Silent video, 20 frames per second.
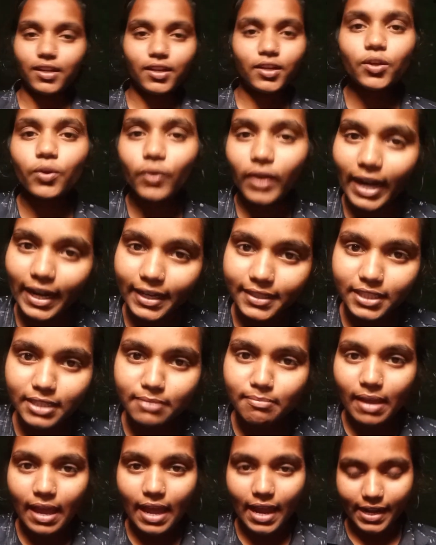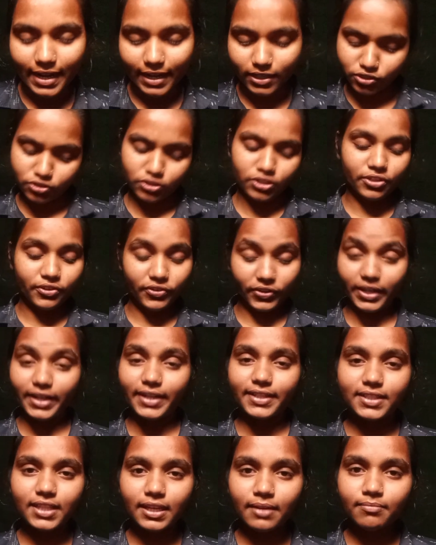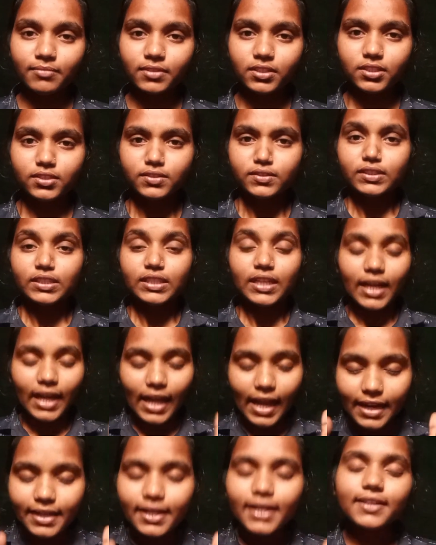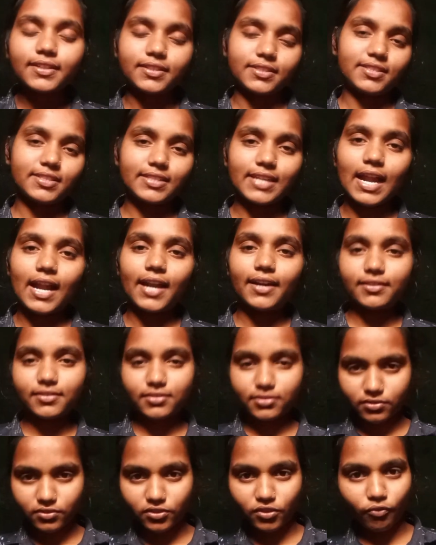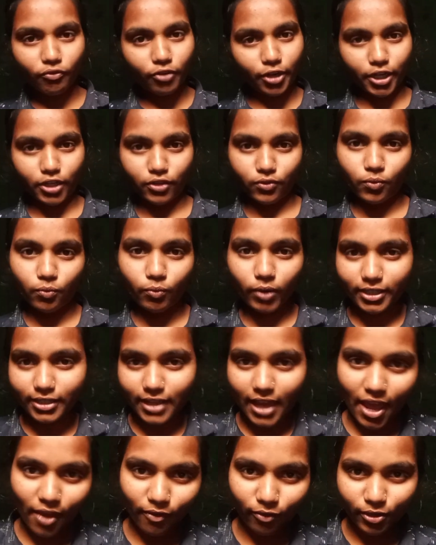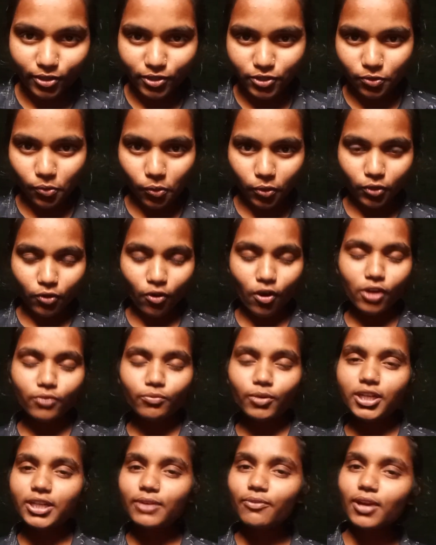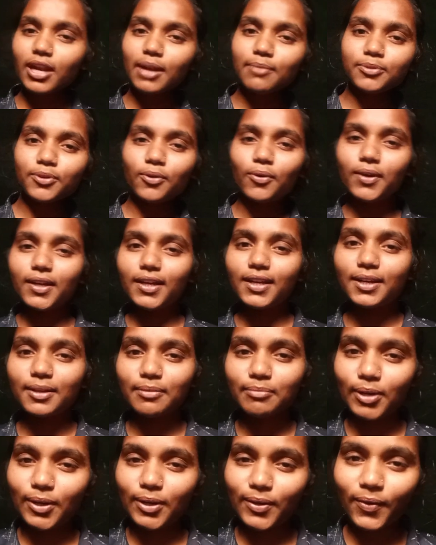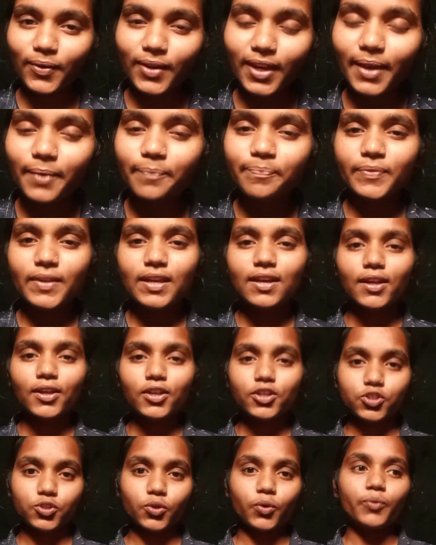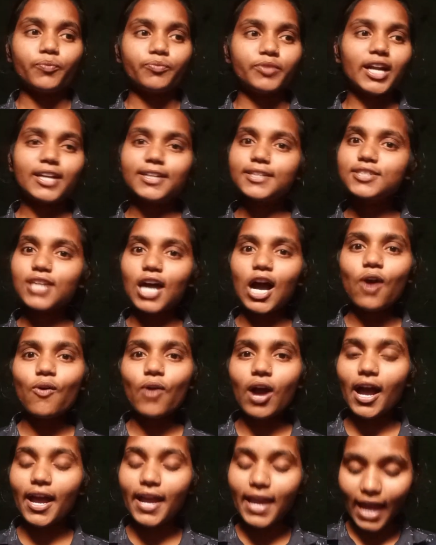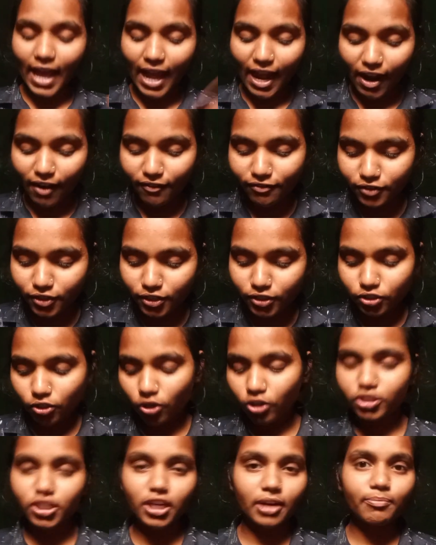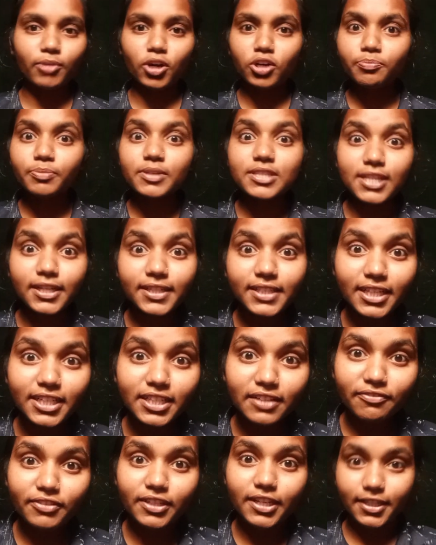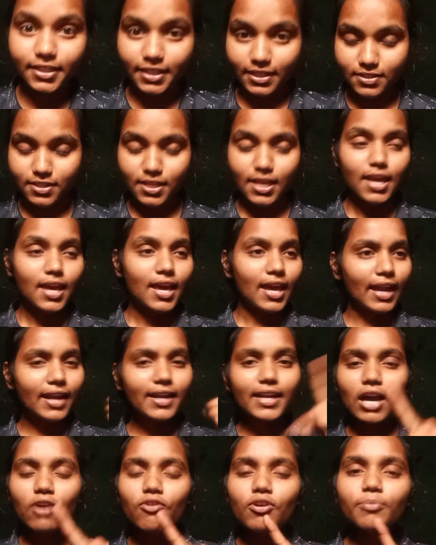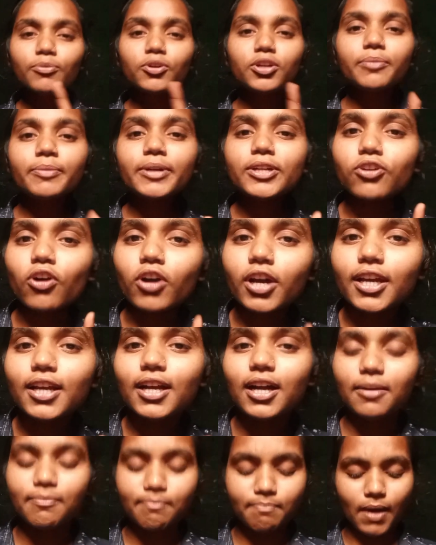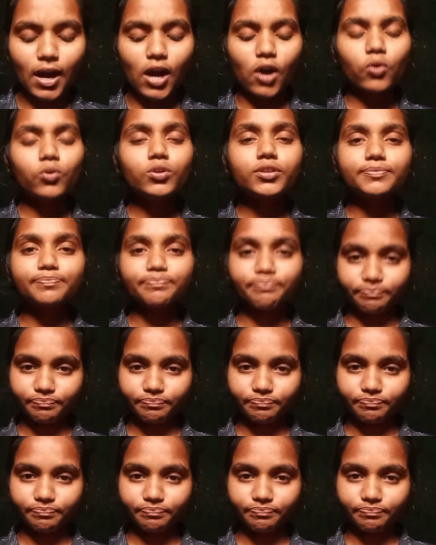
look at them and actually read them and understand the video, whatever is going on, whatever I'm talking about. Okay, so that is how I have talked about present indefinite tense. And now I'm going to be talking about